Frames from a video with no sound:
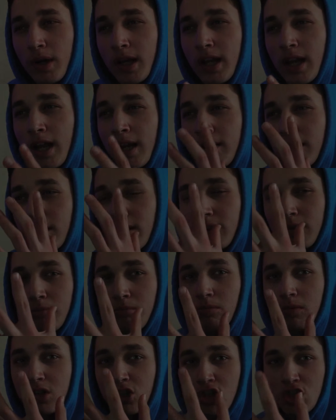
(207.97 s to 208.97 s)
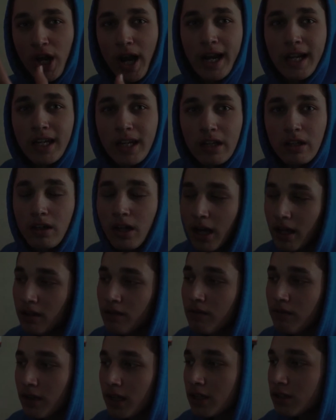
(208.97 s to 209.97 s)
it and shiny kind
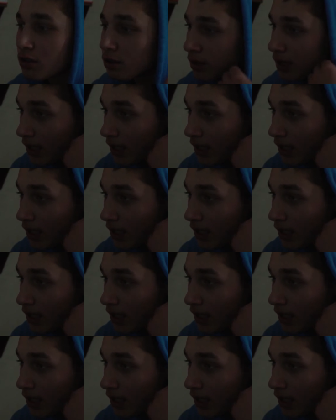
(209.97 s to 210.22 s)
of thing to